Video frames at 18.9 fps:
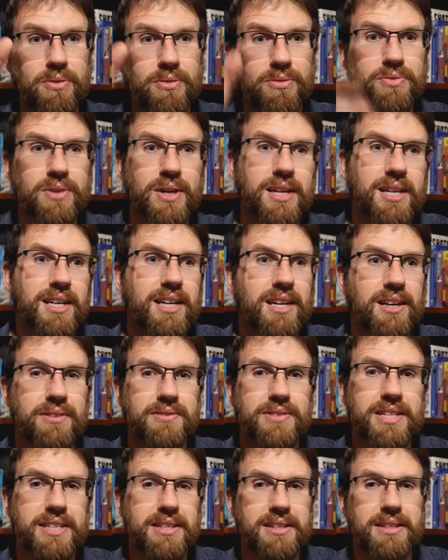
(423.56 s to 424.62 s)
of
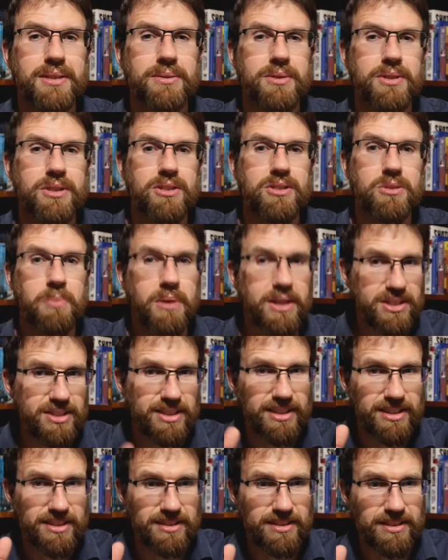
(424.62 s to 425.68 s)
dealing with the
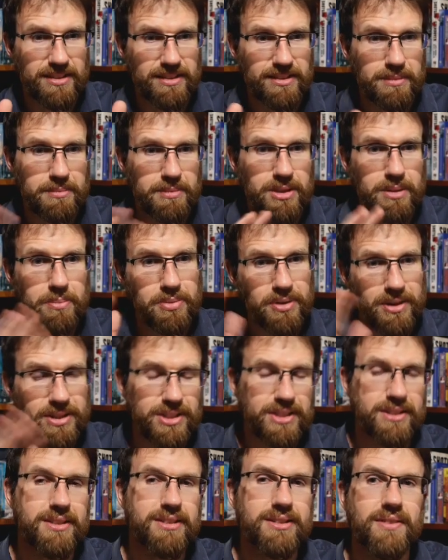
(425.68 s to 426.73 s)
speciesism and the
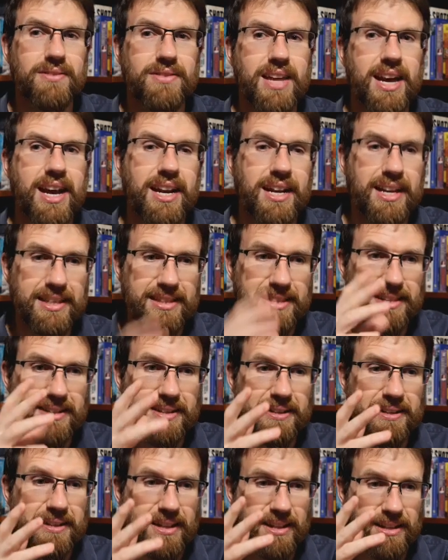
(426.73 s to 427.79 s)
prejudice of that, and
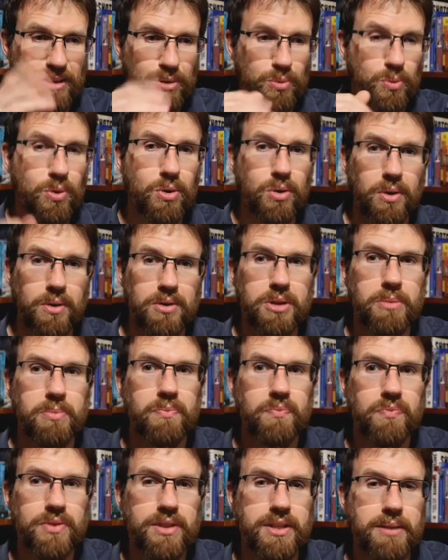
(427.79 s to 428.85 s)
the war,
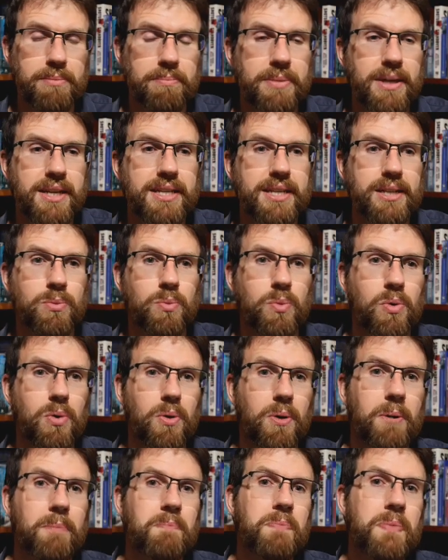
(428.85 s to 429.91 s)
the impending
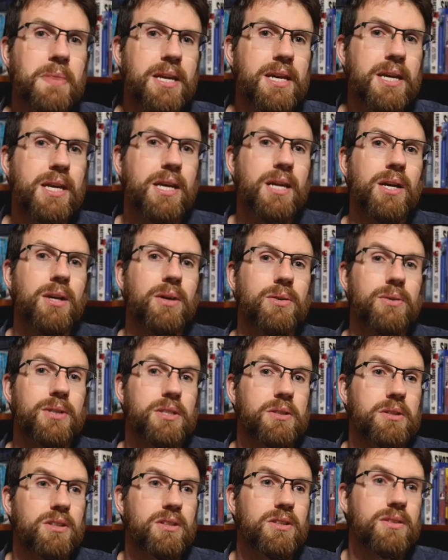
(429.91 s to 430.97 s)
war,
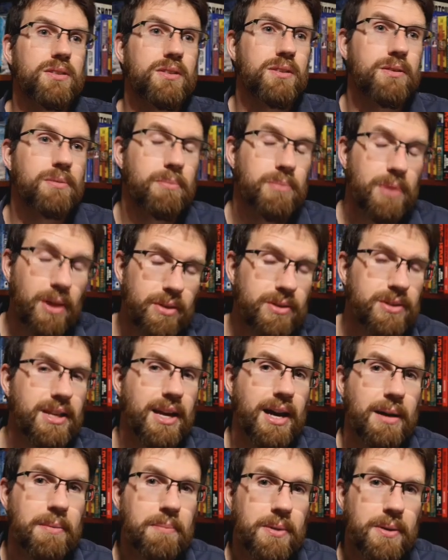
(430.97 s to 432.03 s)
which blows
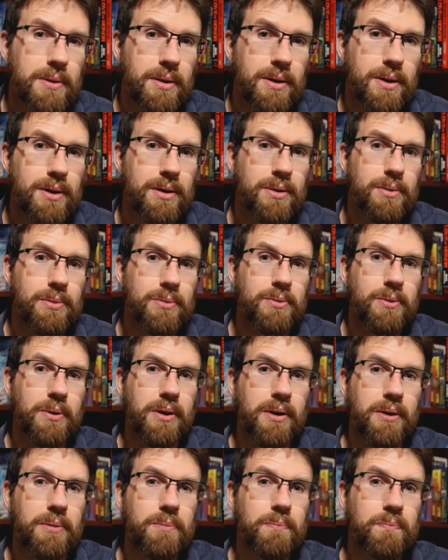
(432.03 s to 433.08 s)
up.
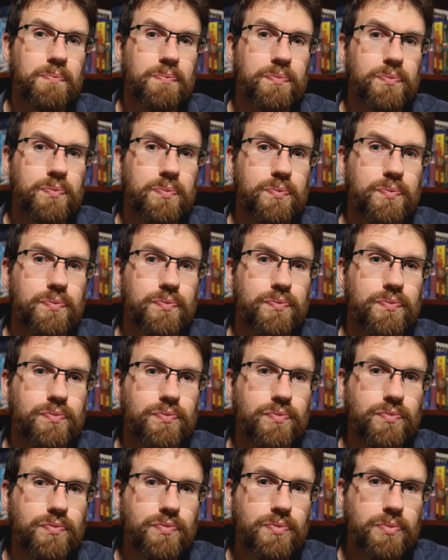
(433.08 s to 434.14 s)

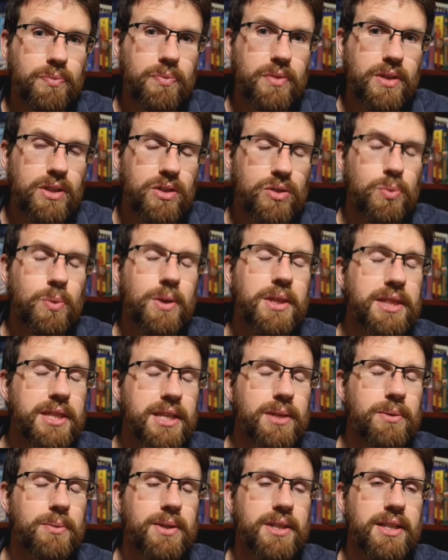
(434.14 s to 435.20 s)
It's one
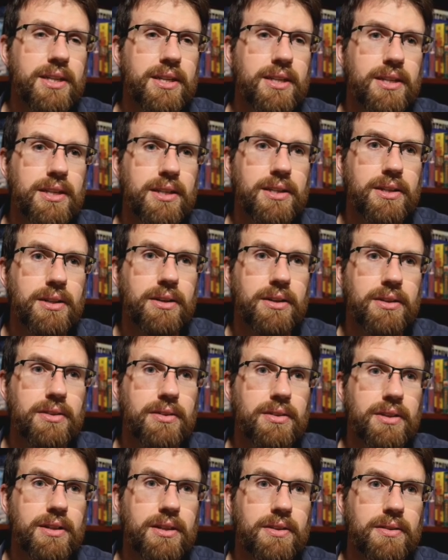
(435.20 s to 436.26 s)
thing when
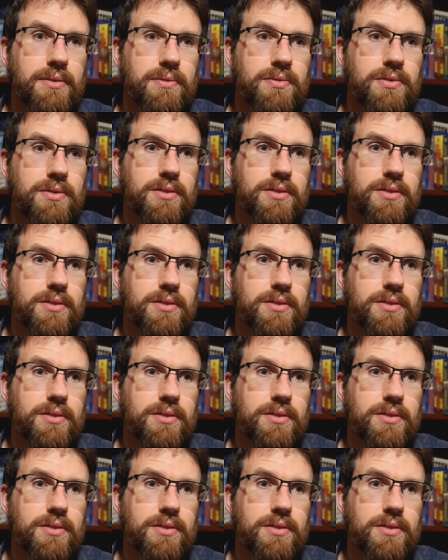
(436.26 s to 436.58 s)
they're